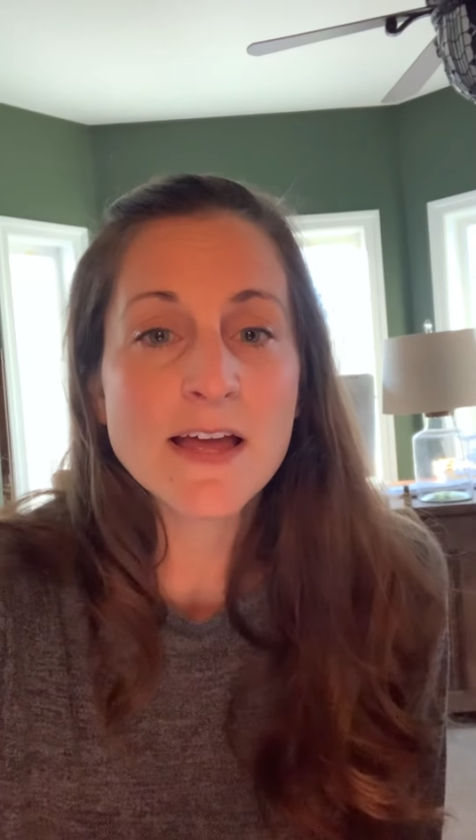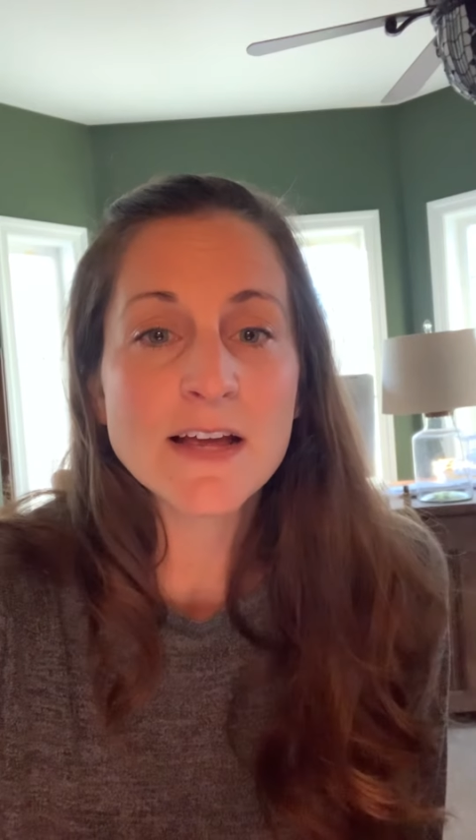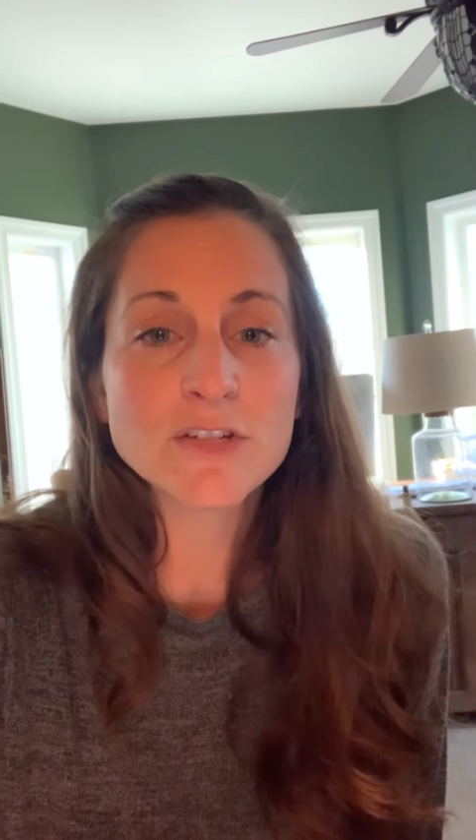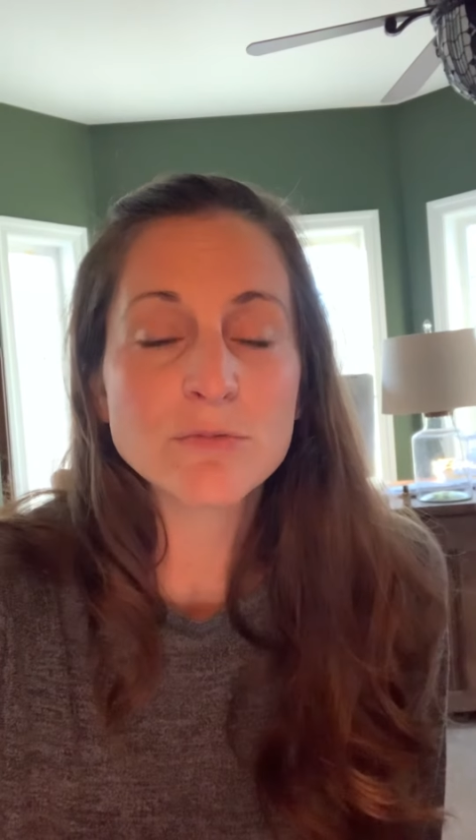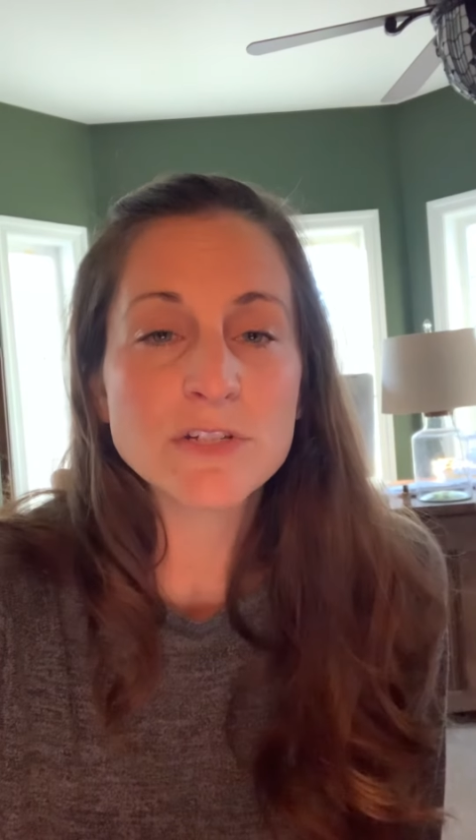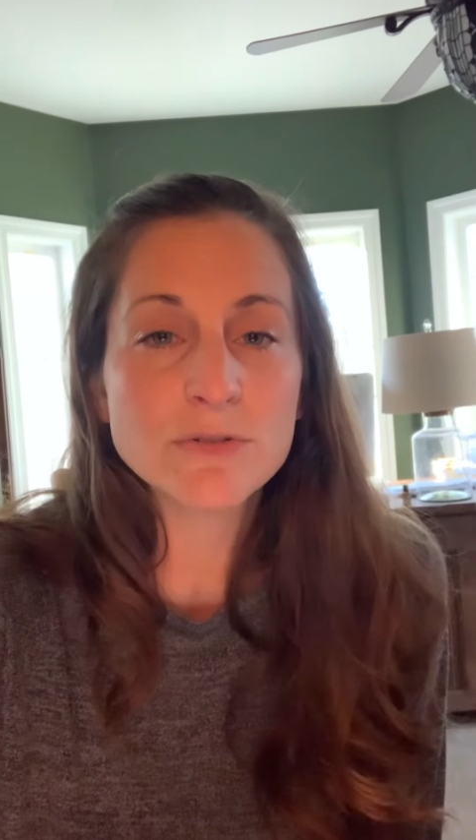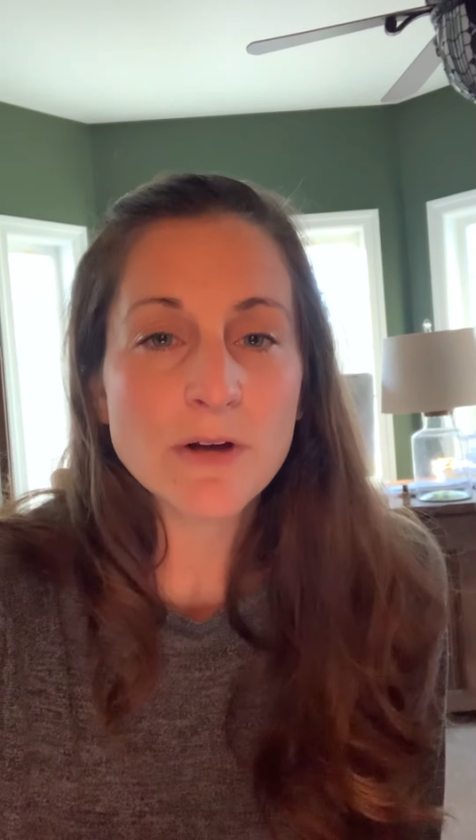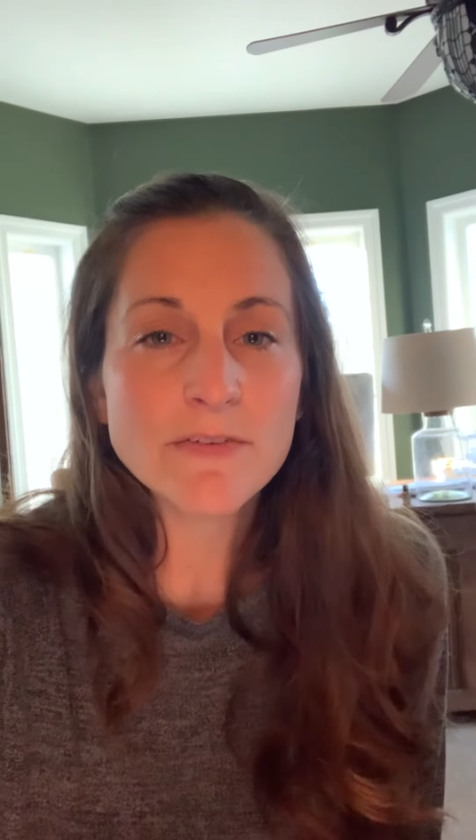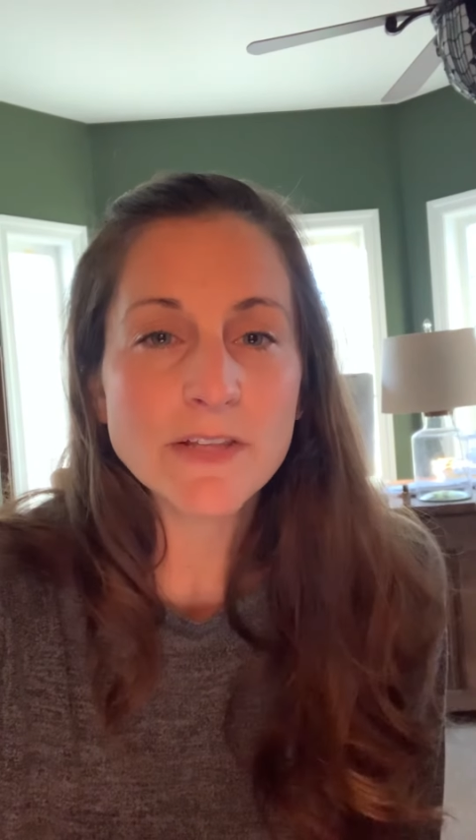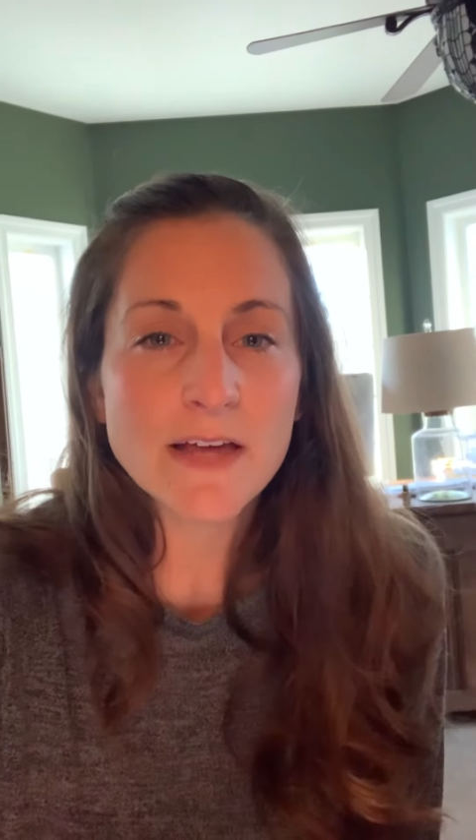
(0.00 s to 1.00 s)
because we do
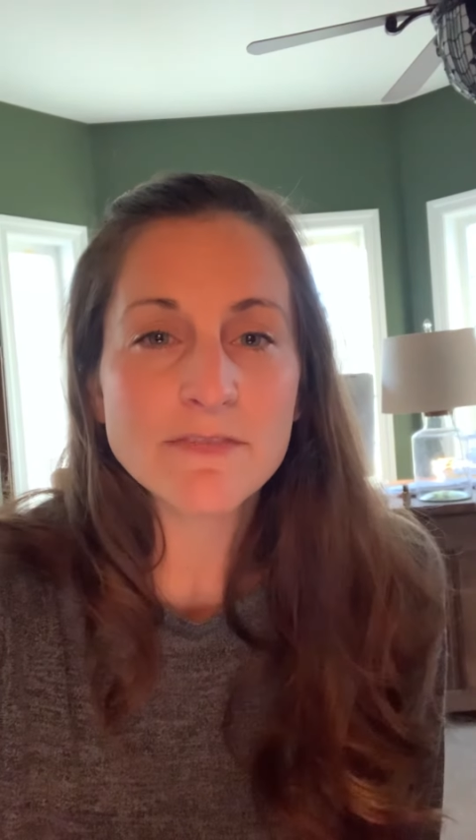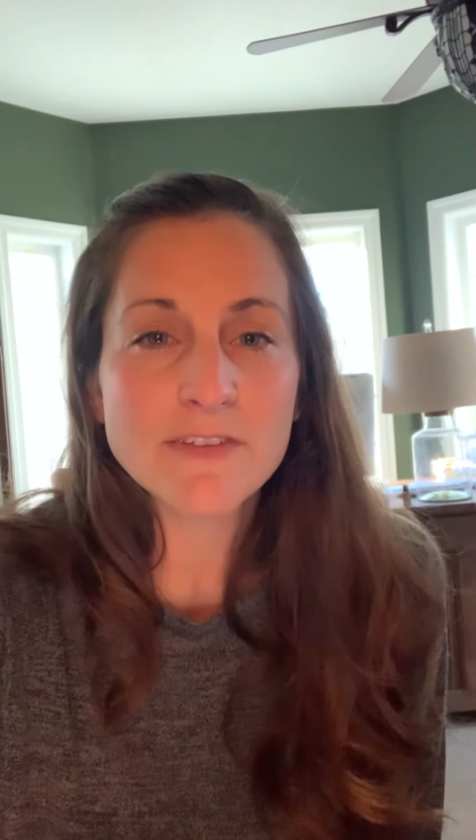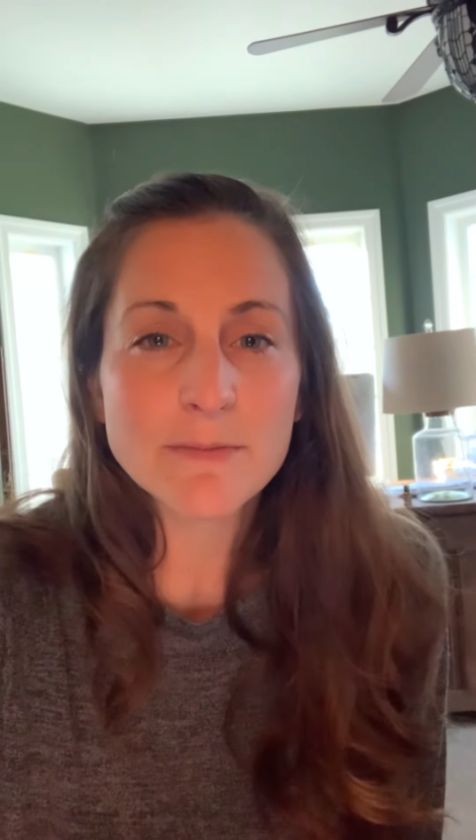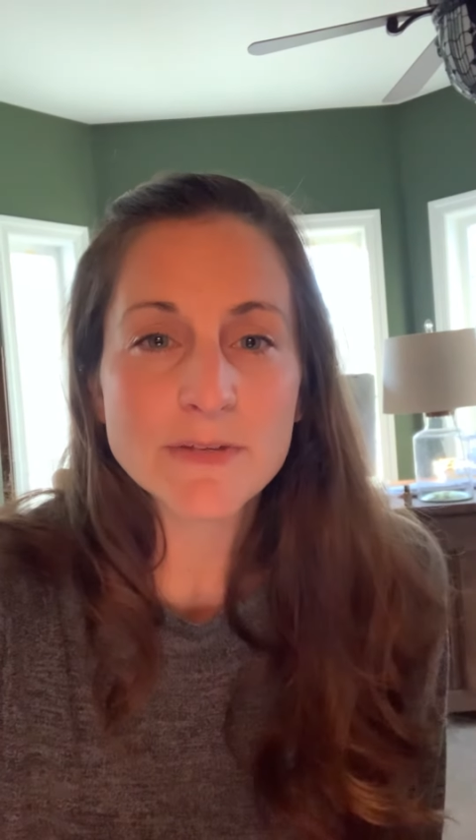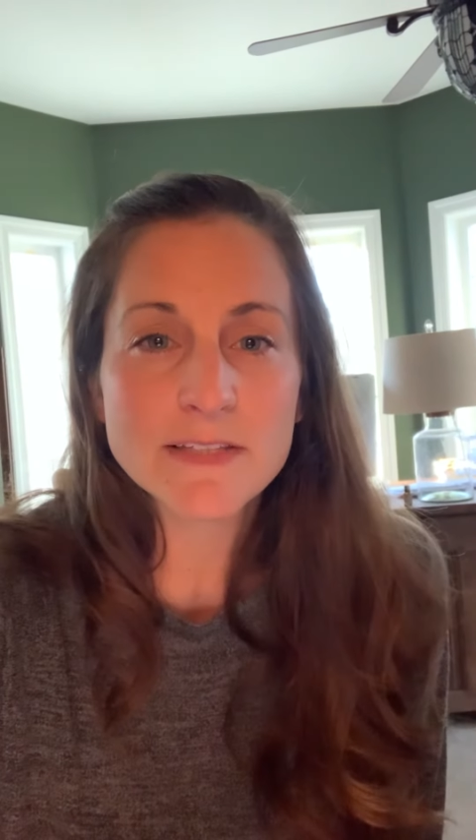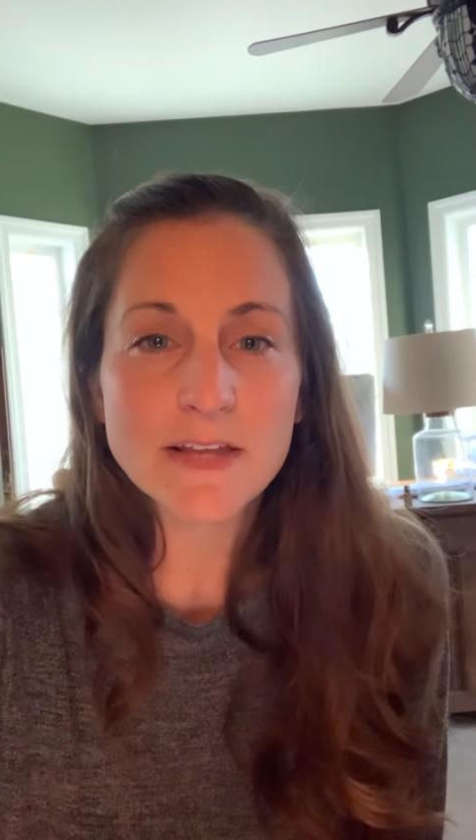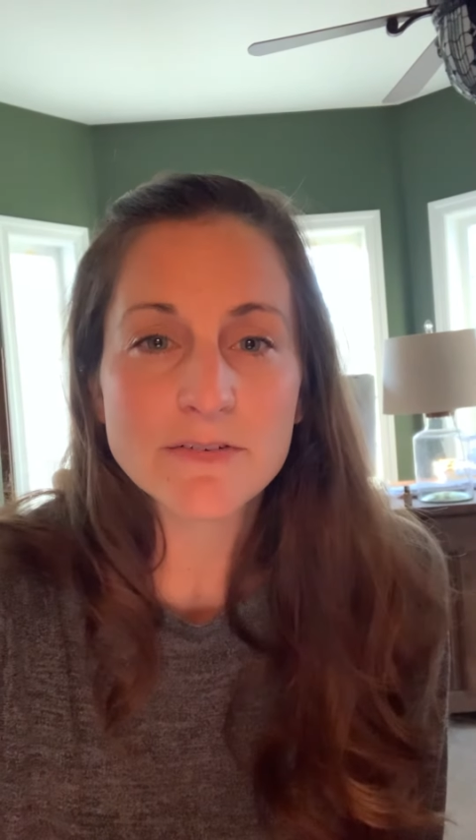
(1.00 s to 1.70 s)
have a lot of families that